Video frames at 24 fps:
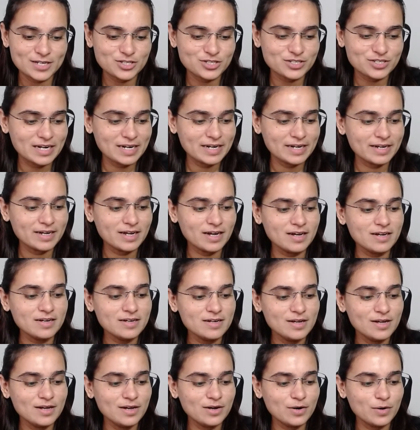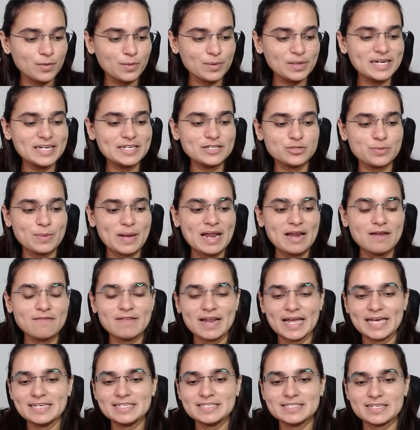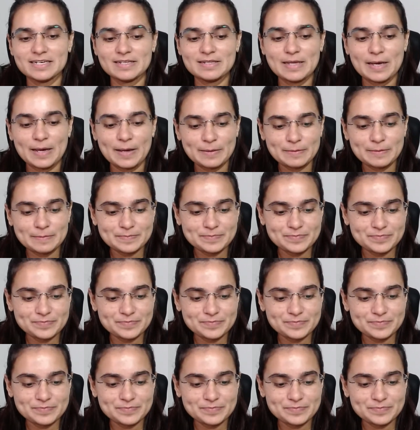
Srilekha. Only 12 likes are there.